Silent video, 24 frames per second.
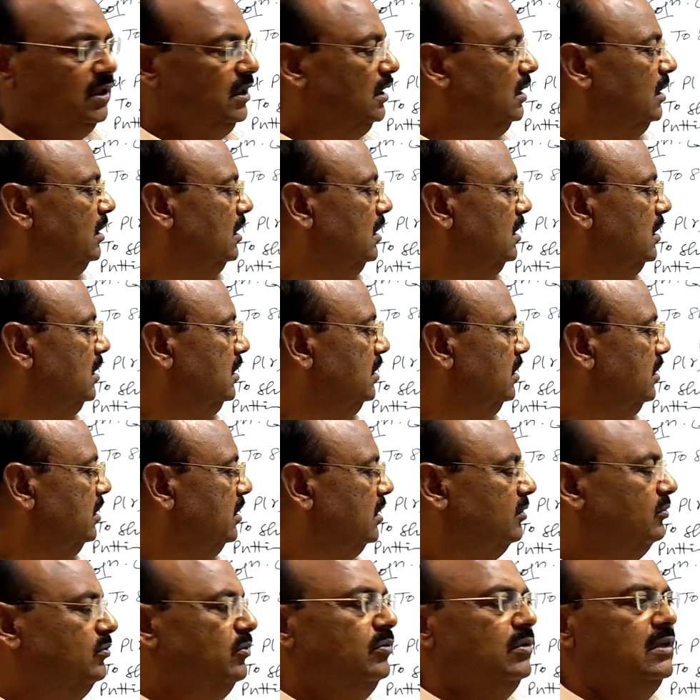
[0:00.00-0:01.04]
and
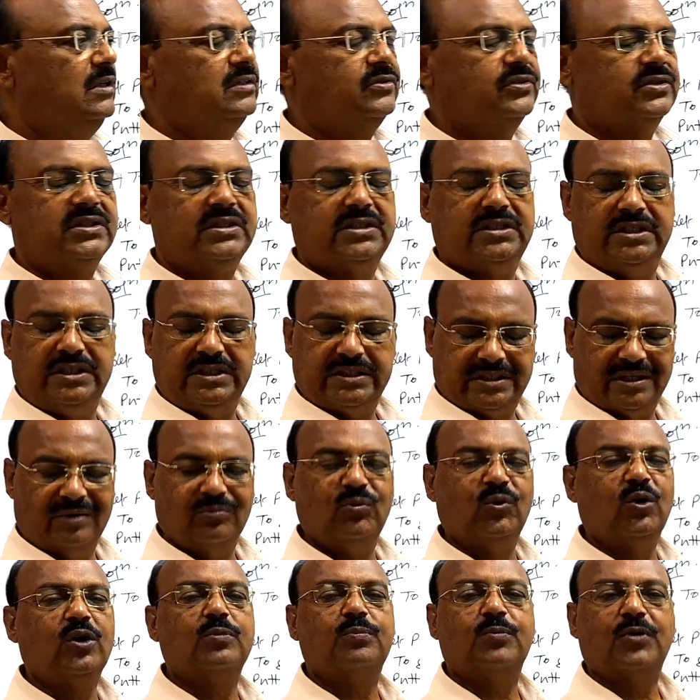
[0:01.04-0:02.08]
we will see some
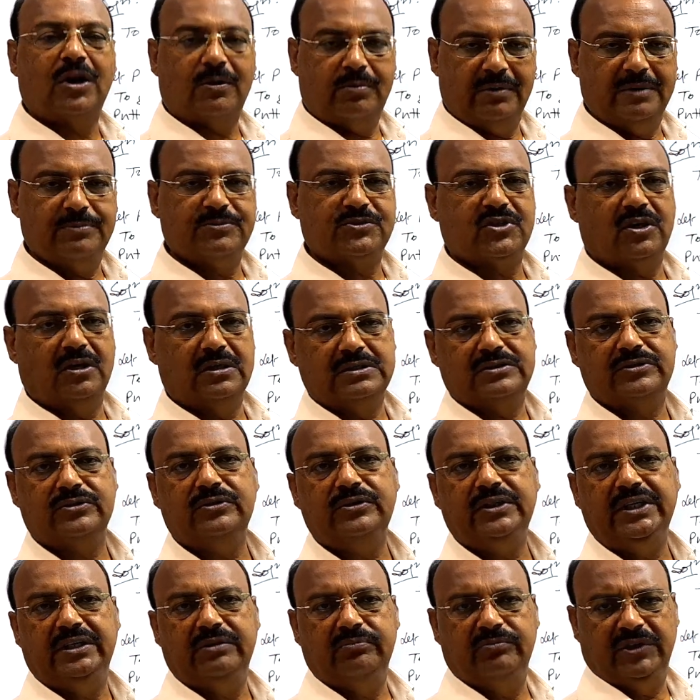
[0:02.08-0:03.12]
more problems also
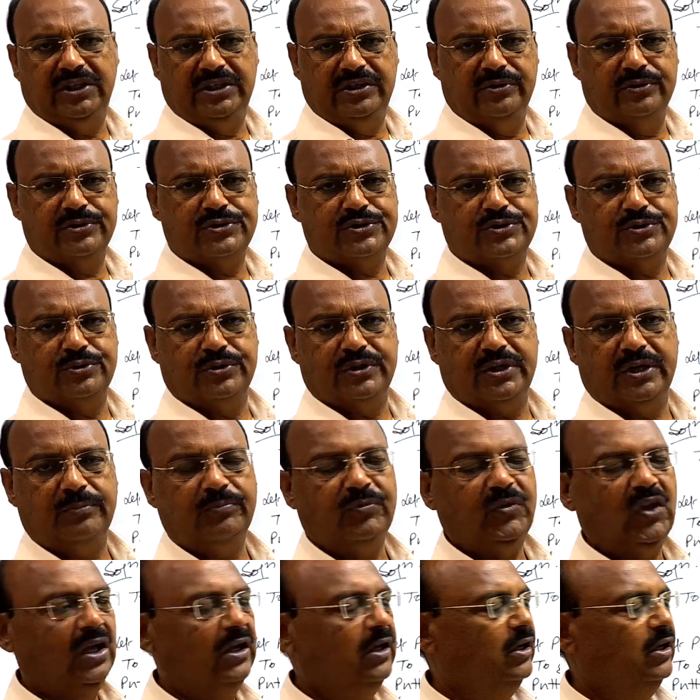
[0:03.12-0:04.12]
in videos to come.